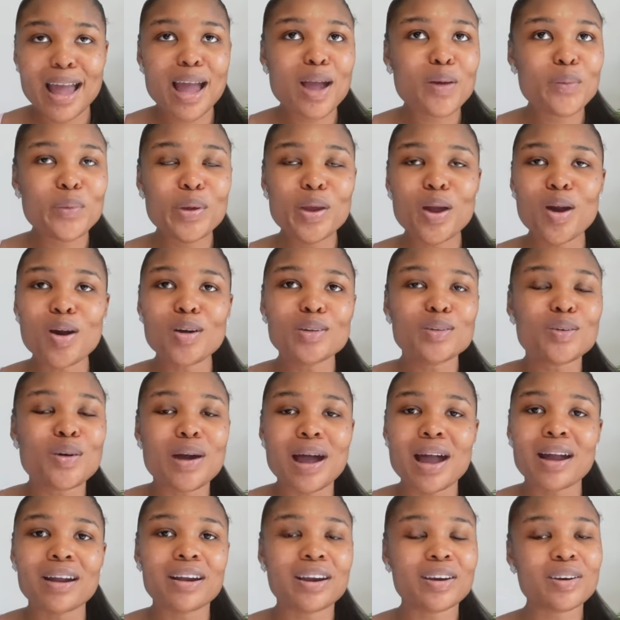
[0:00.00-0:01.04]
And we all know
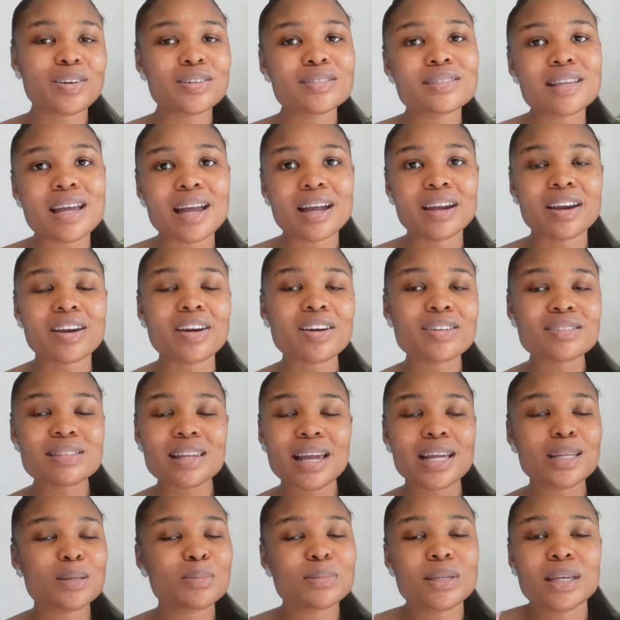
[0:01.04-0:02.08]
how girls are. Girls
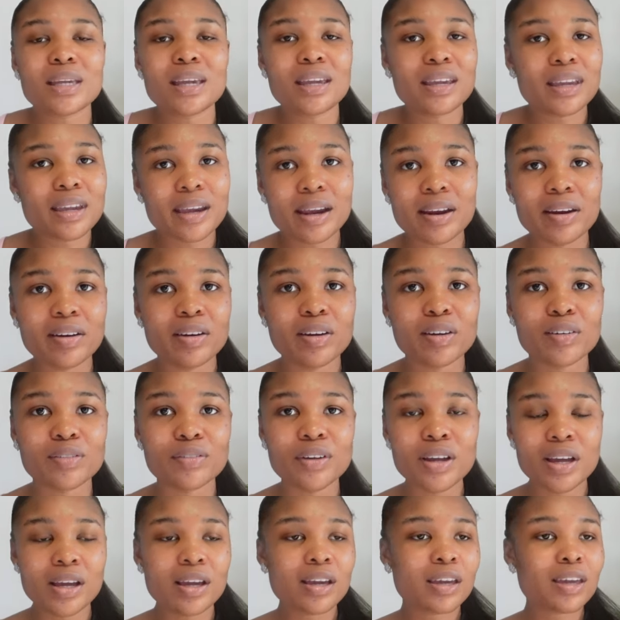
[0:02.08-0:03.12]
like to be taken care
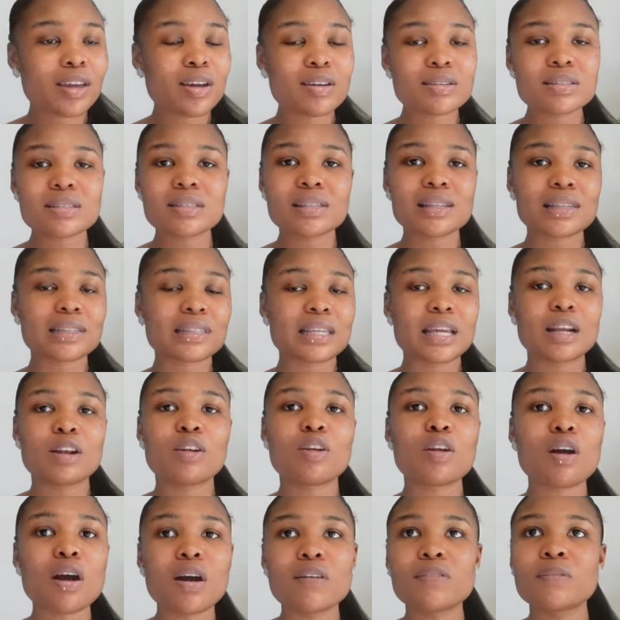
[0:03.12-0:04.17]
of. Girls, they
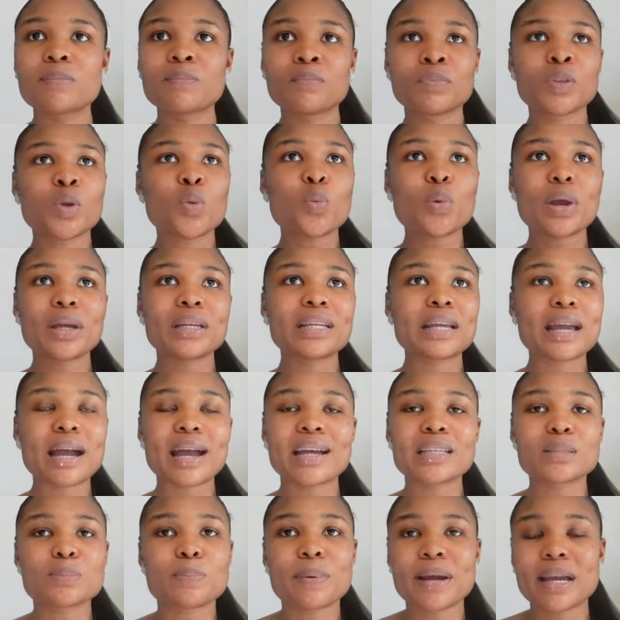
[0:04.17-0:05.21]
love when
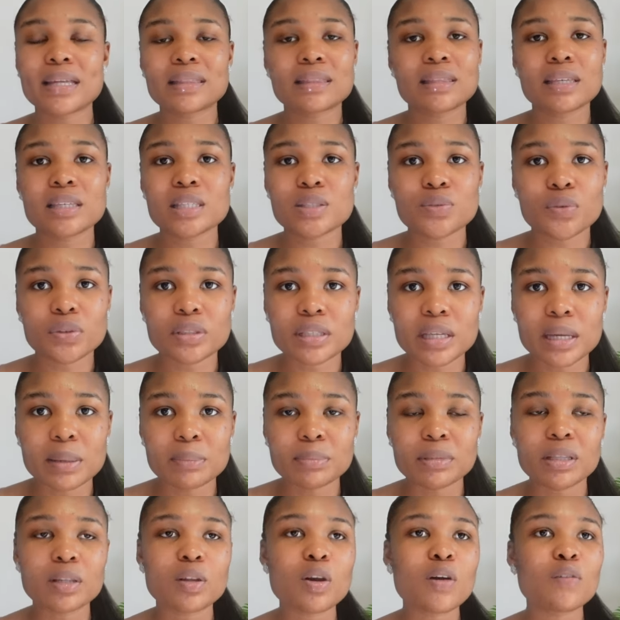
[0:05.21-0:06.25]
guys buy things for
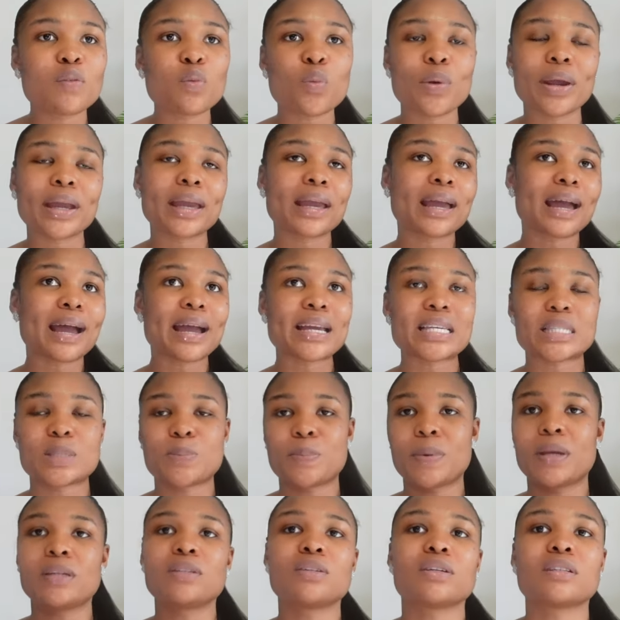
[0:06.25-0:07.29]
them. They love when guys
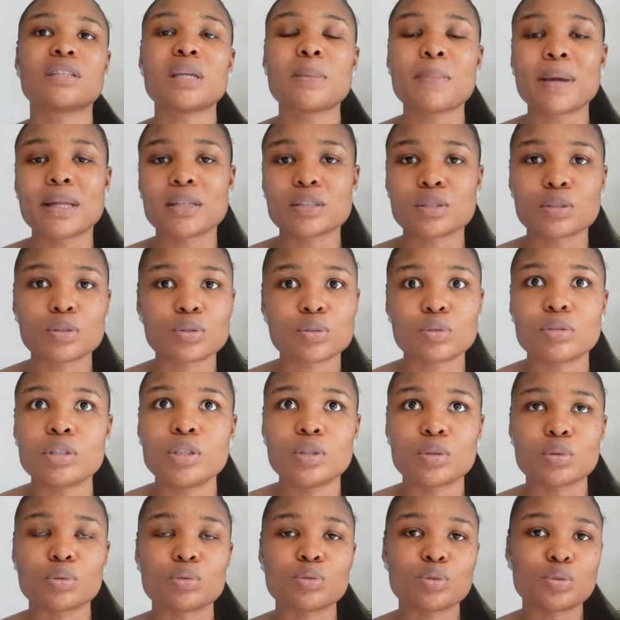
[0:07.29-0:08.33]
spend on them and,
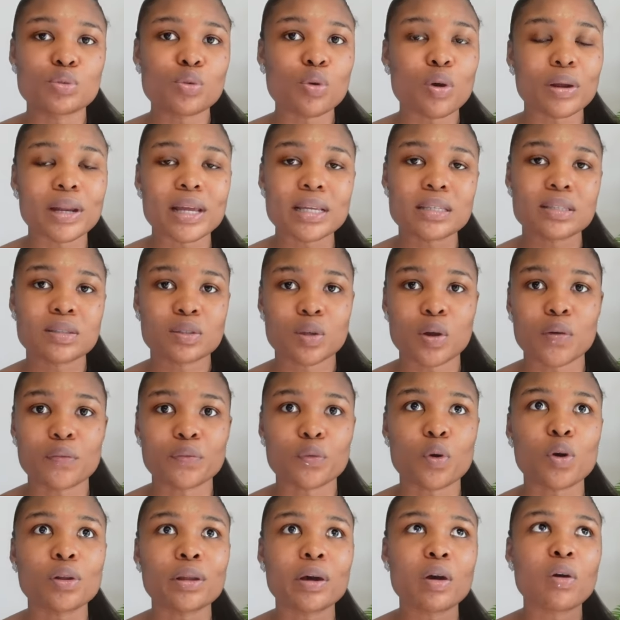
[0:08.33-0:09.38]
you know, do other stuff,
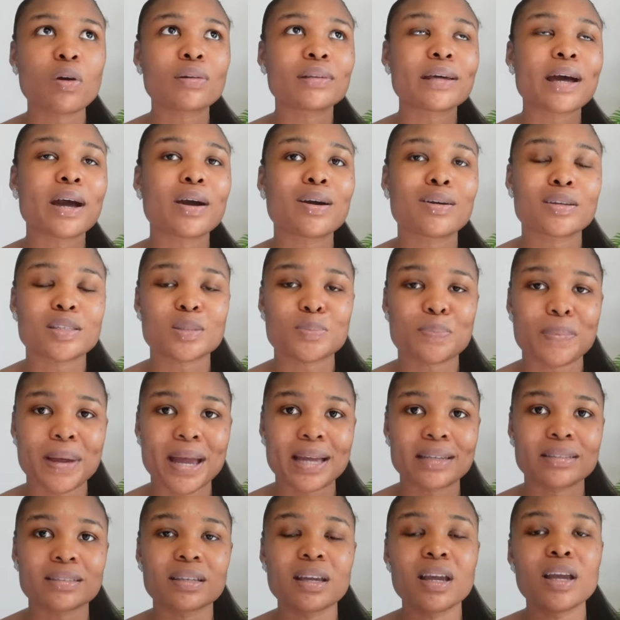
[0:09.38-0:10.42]
all other
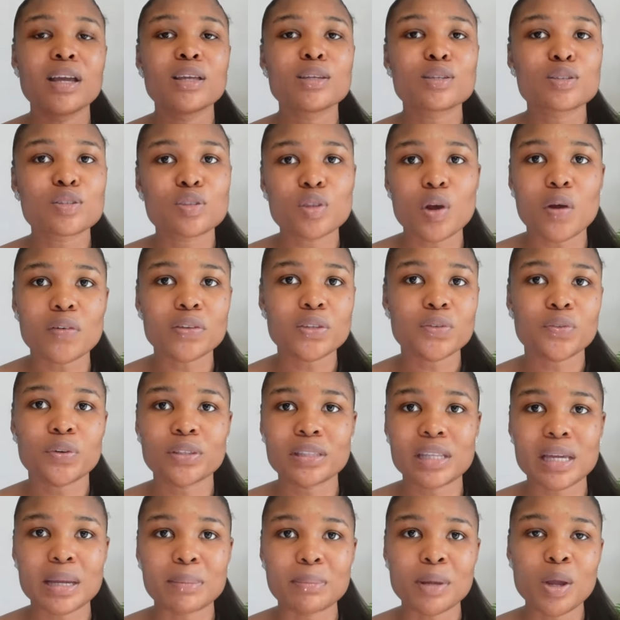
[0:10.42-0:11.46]
husband stuffs
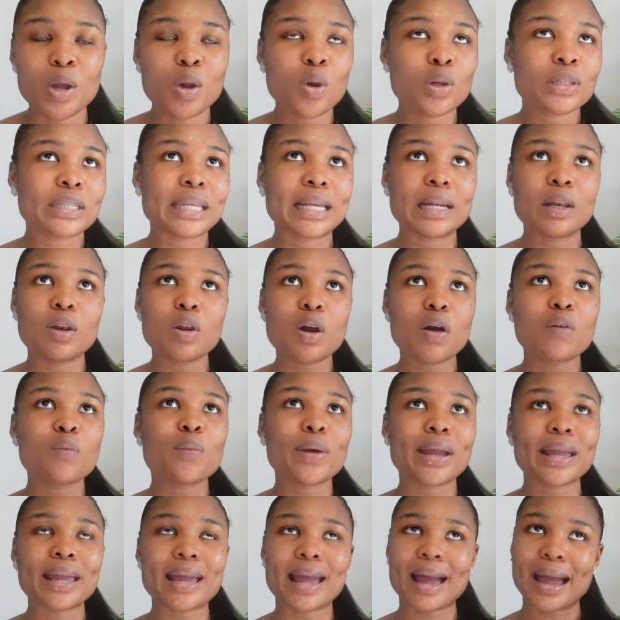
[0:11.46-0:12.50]
for them. They love
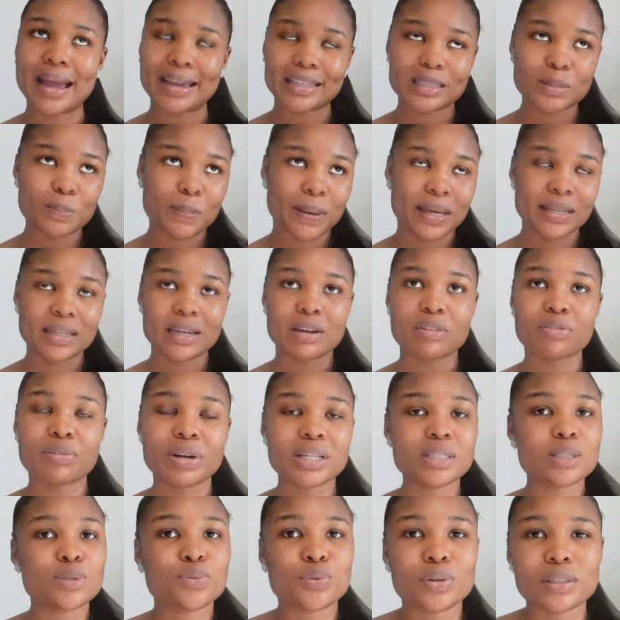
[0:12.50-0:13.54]
when guys pay their
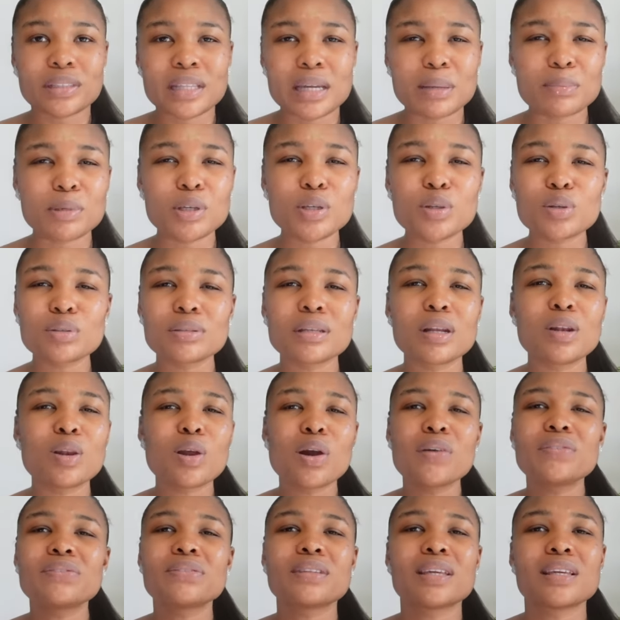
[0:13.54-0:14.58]
rents for them. You know, they
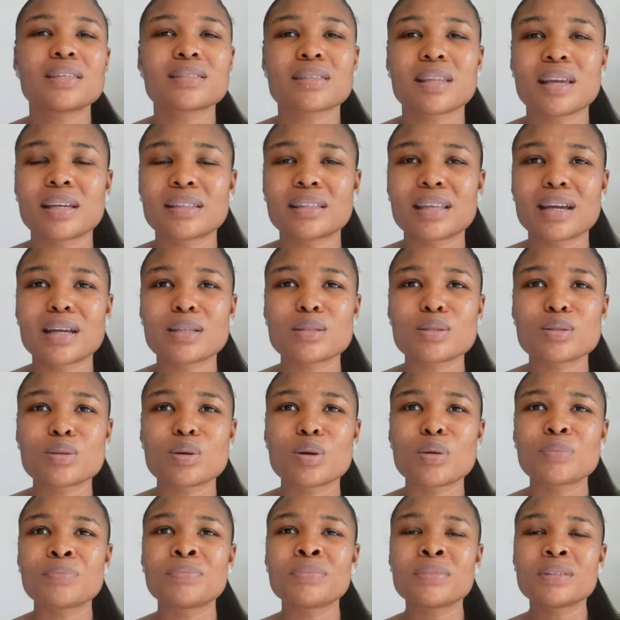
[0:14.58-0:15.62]
love things like that.
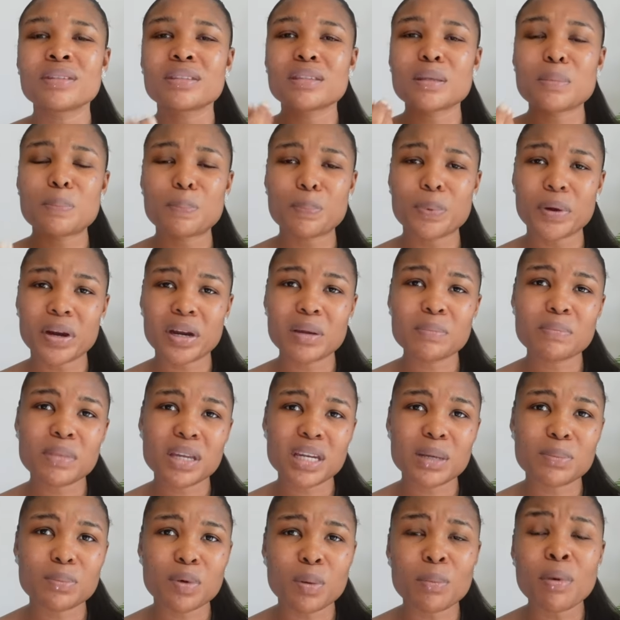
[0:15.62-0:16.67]
So the bare
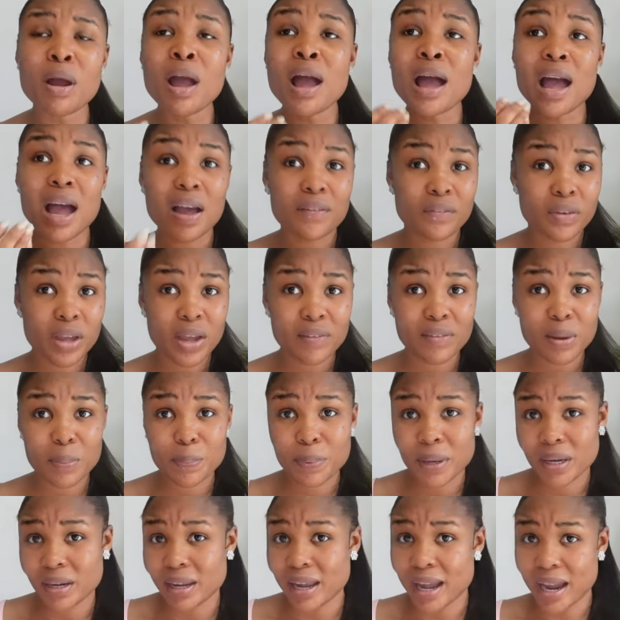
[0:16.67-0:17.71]
minimum, have you ever
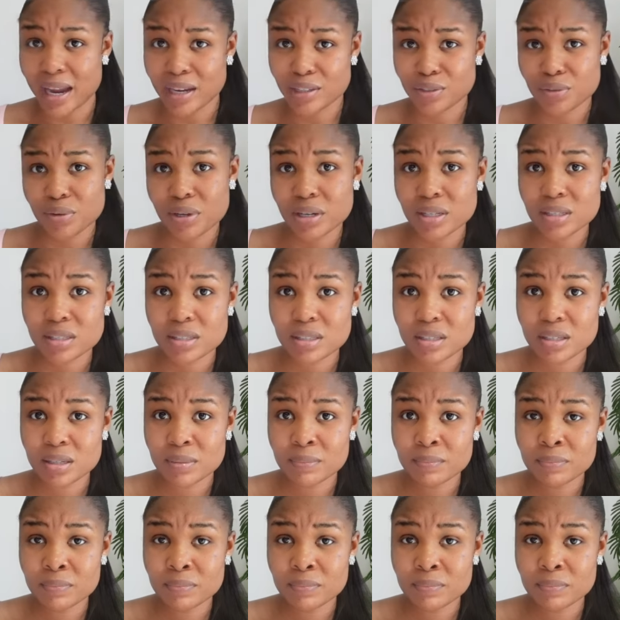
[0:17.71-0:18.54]
paid a guy's rent?